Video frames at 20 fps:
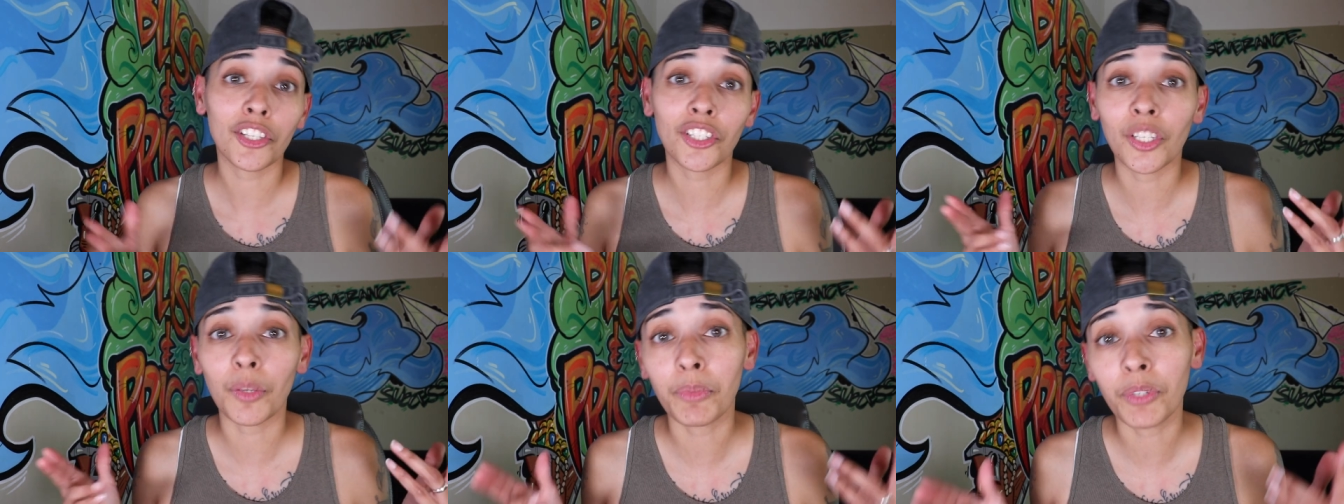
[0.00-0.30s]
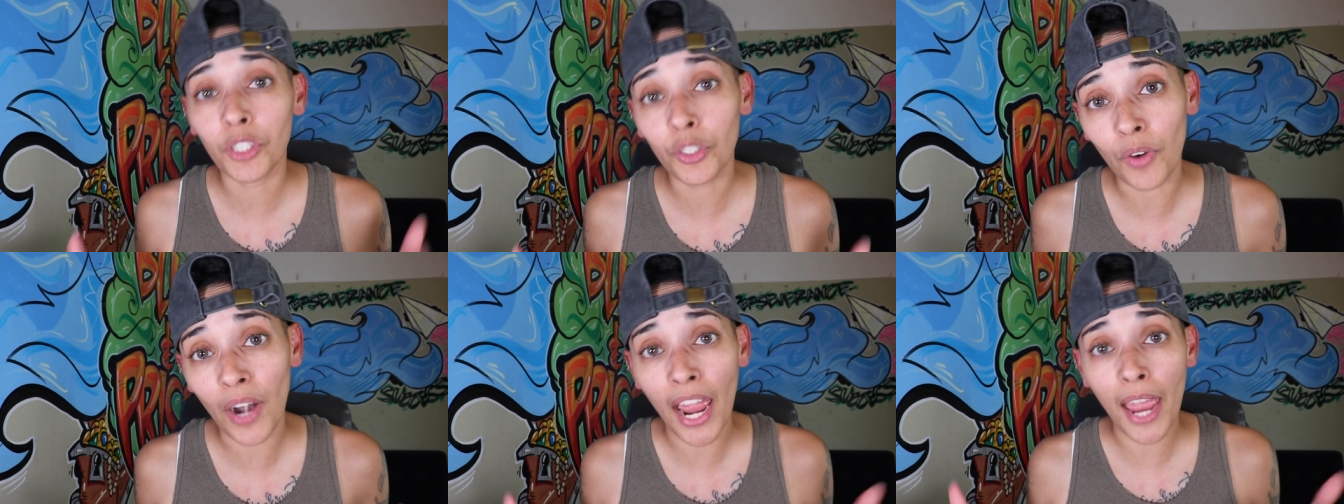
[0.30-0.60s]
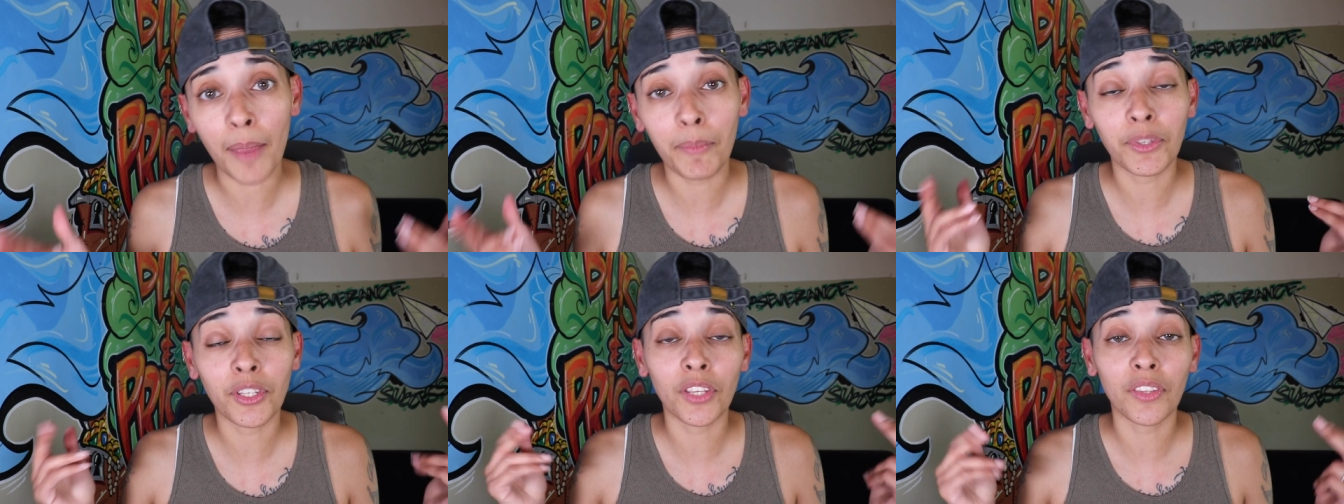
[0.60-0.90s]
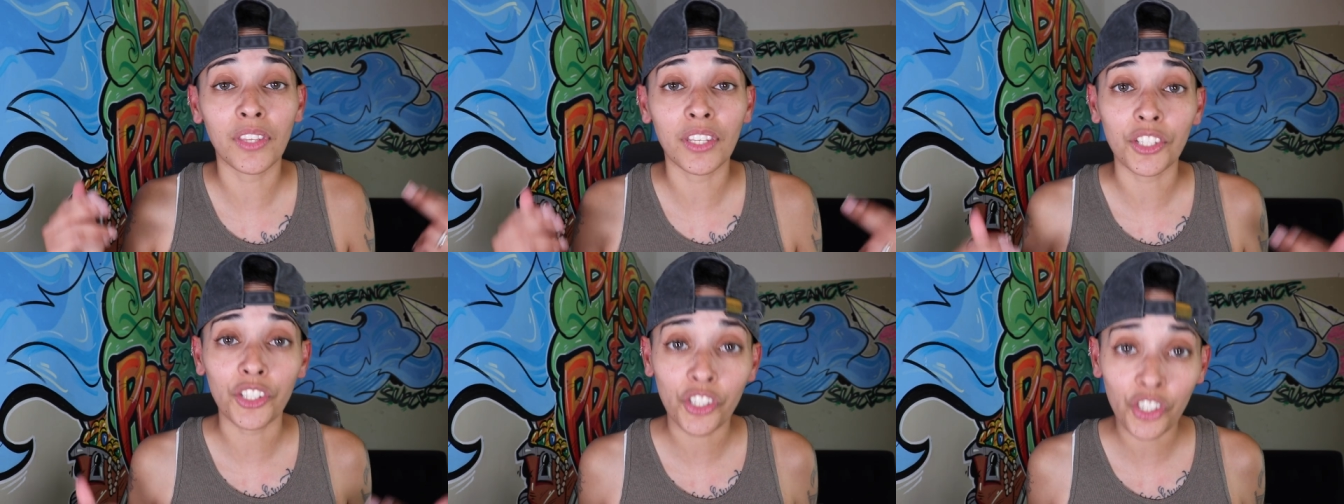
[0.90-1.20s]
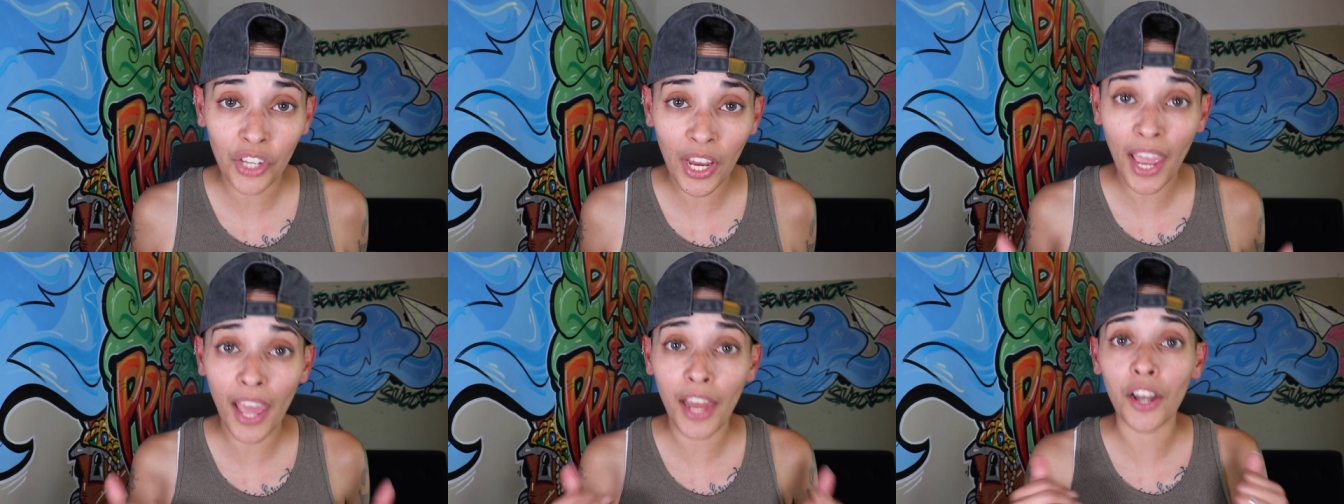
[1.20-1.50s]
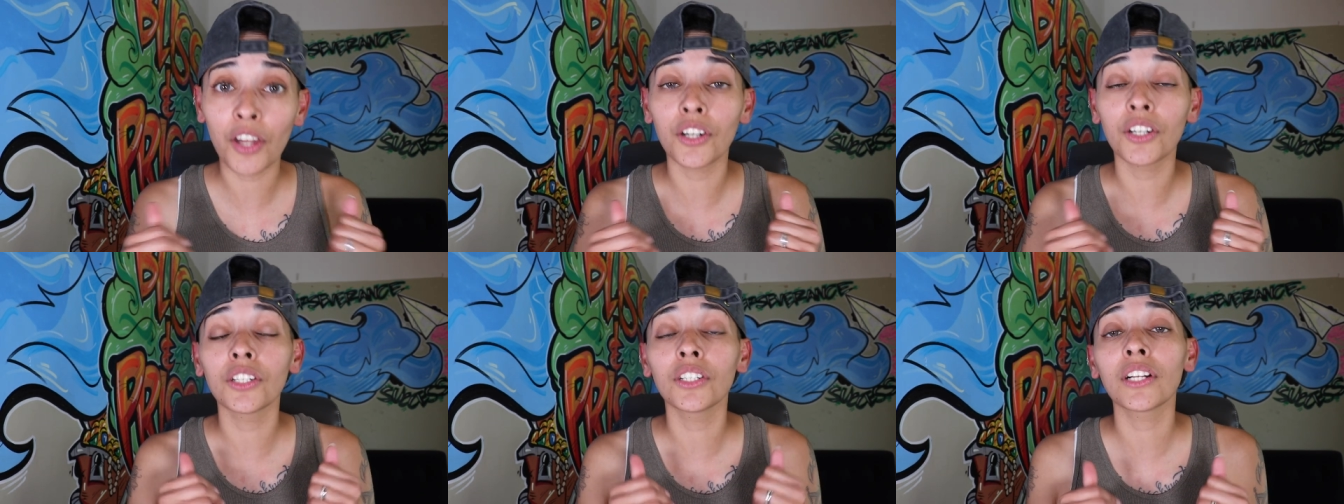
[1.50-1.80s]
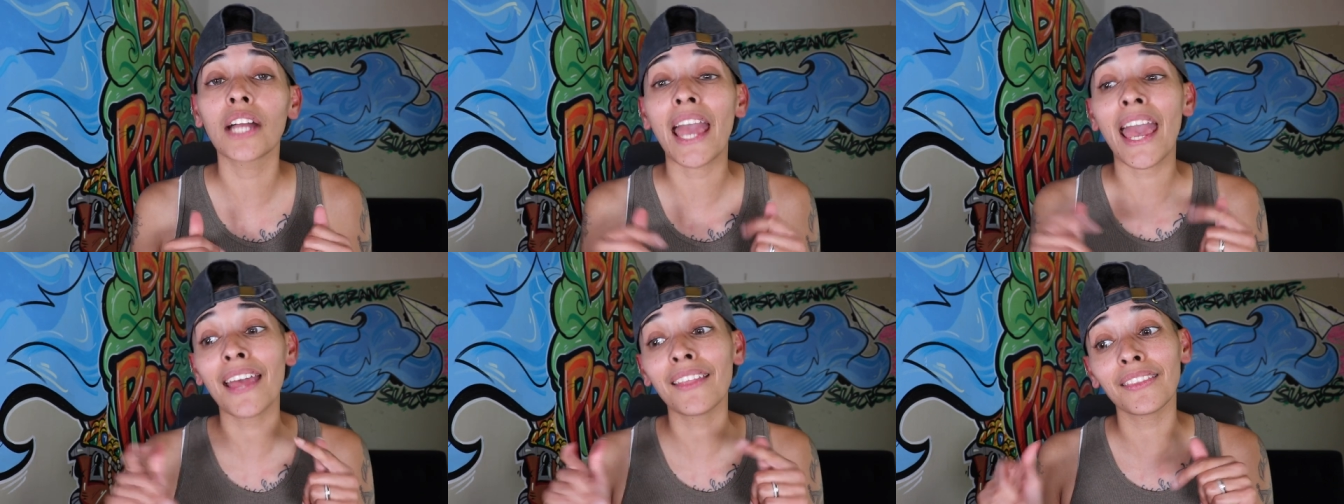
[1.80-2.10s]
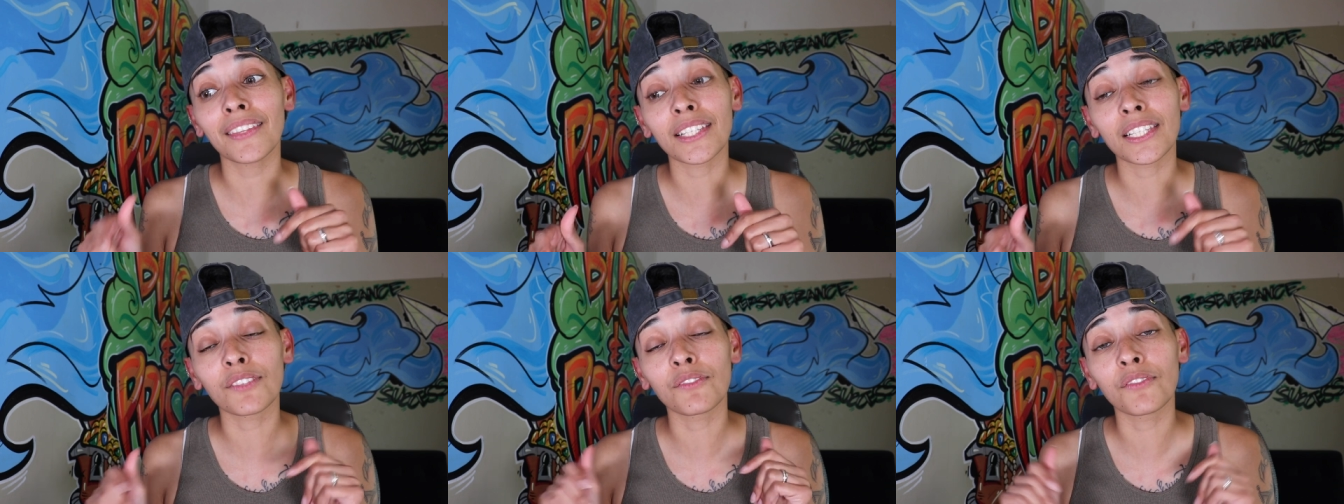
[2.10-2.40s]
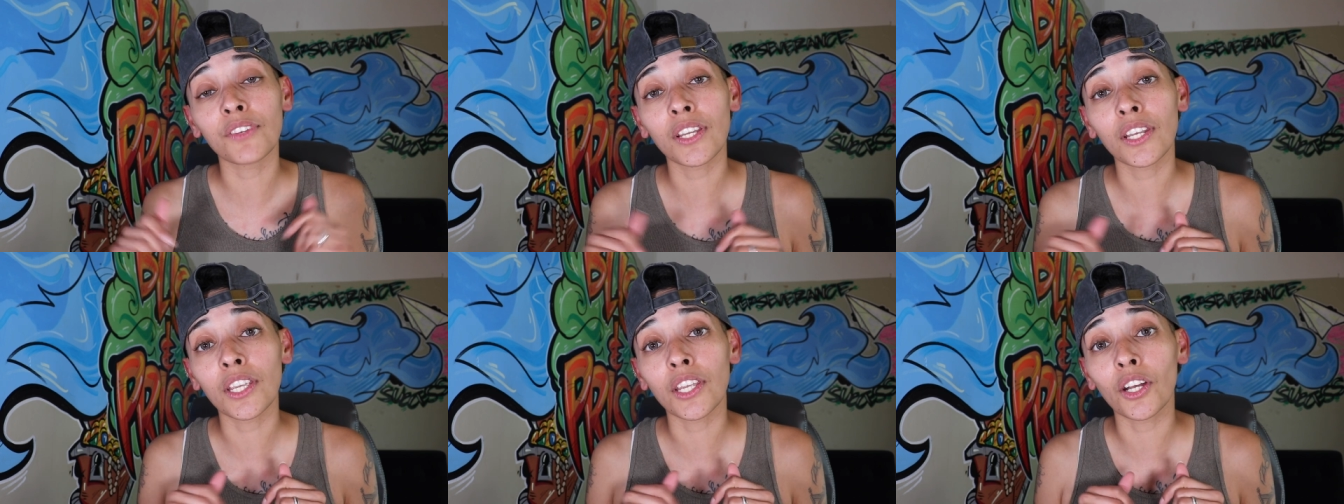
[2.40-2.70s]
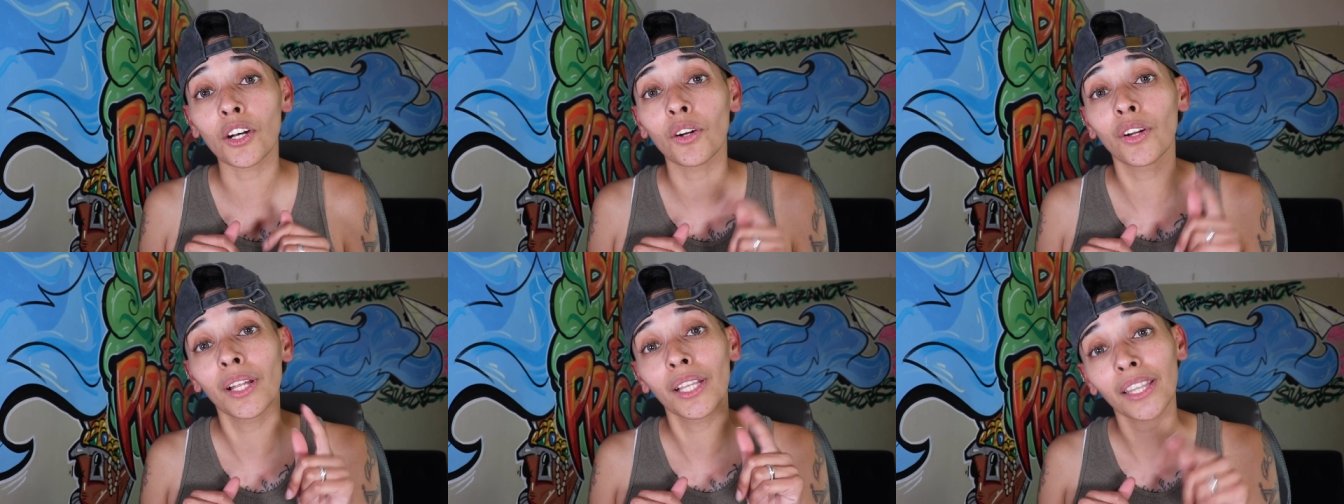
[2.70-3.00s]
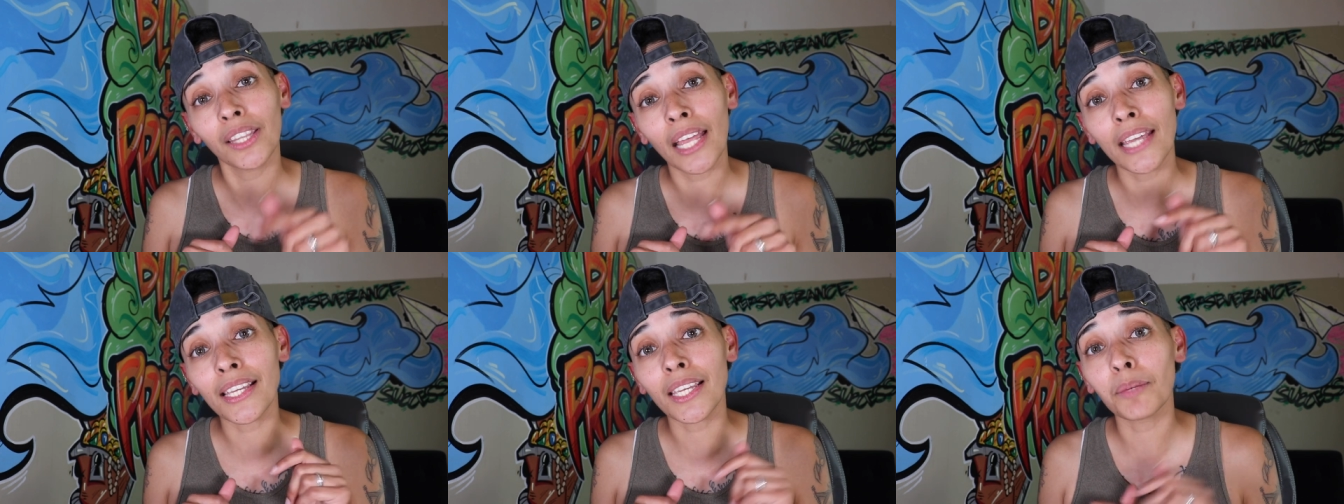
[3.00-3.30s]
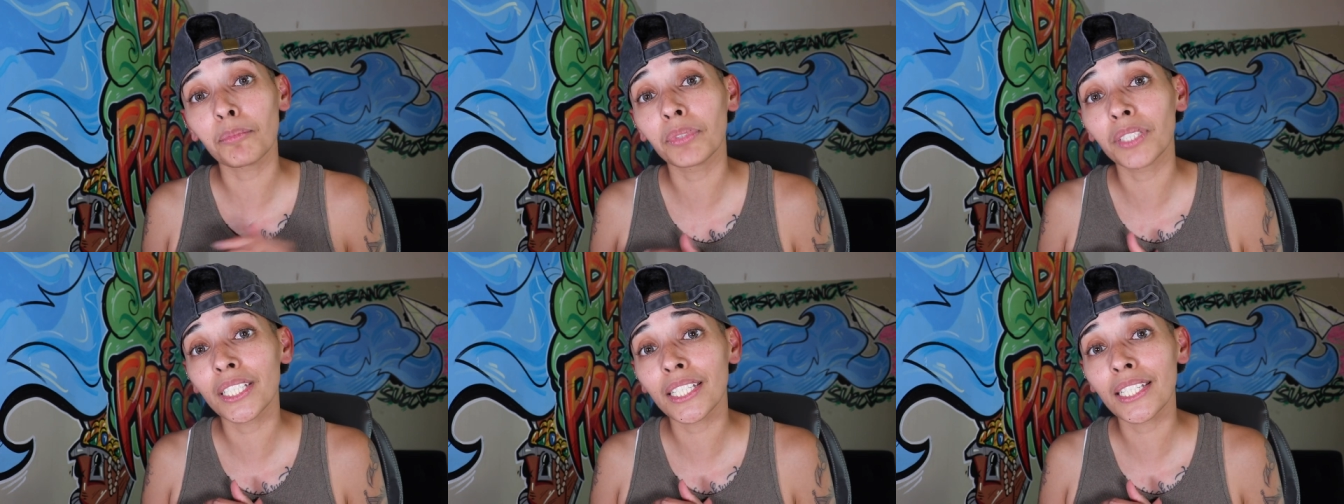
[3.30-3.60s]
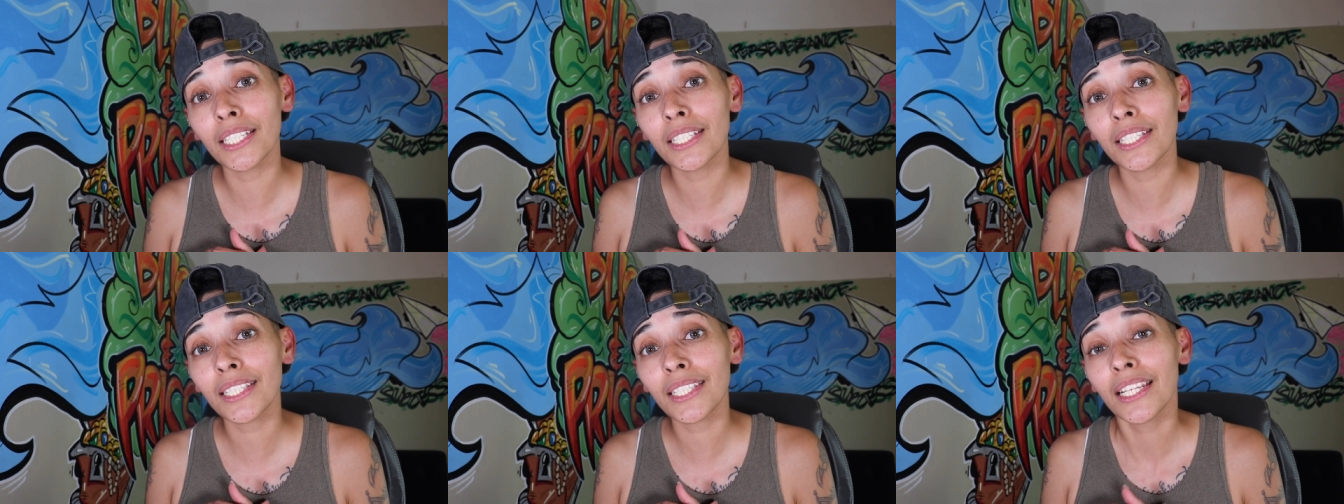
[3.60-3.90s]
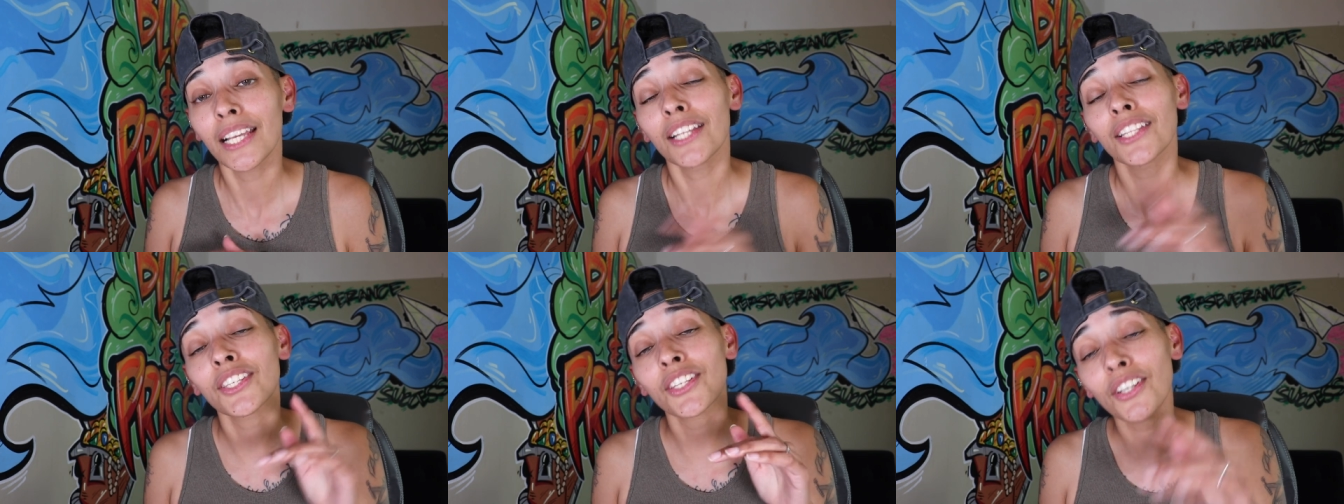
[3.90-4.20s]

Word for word: and subscribe to this channel and this video. Like it please.